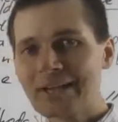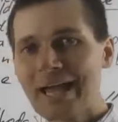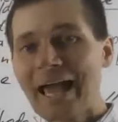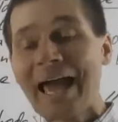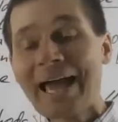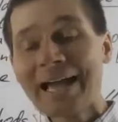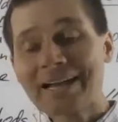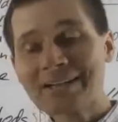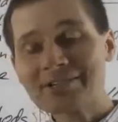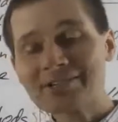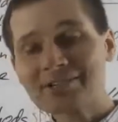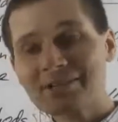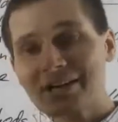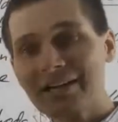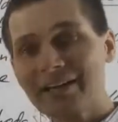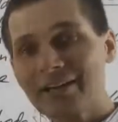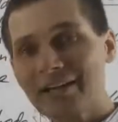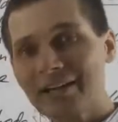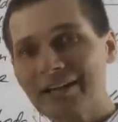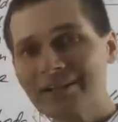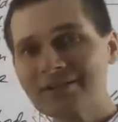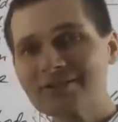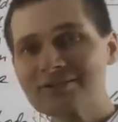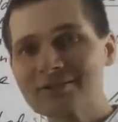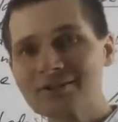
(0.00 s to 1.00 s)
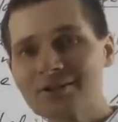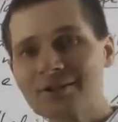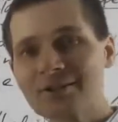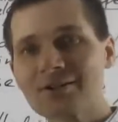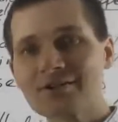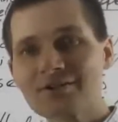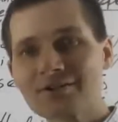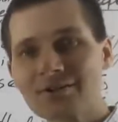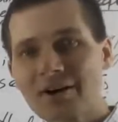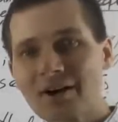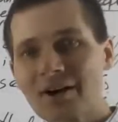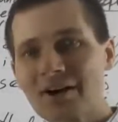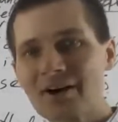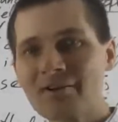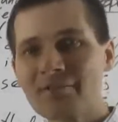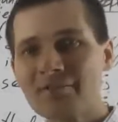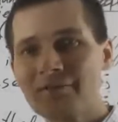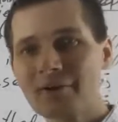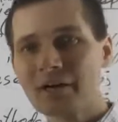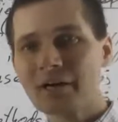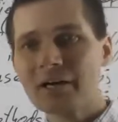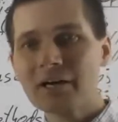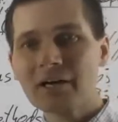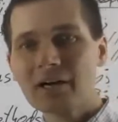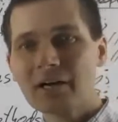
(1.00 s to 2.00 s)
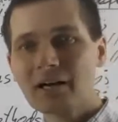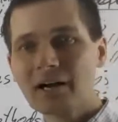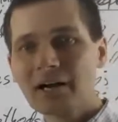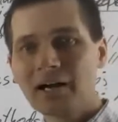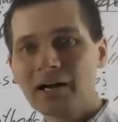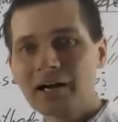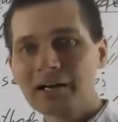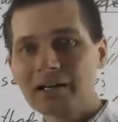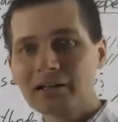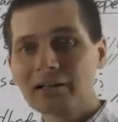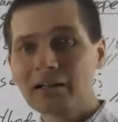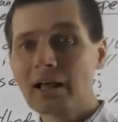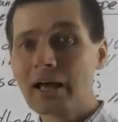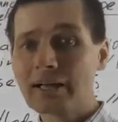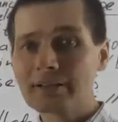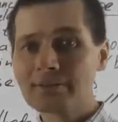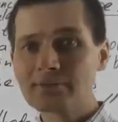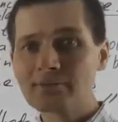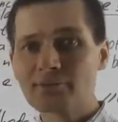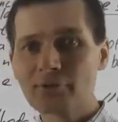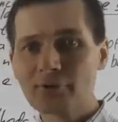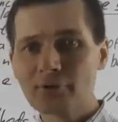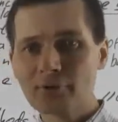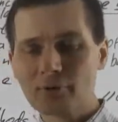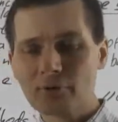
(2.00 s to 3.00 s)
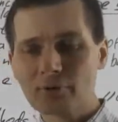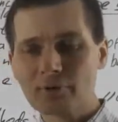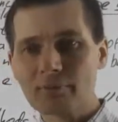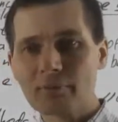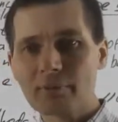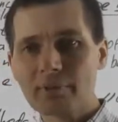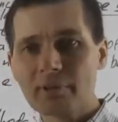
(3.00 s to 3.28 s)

X an instance of class foo?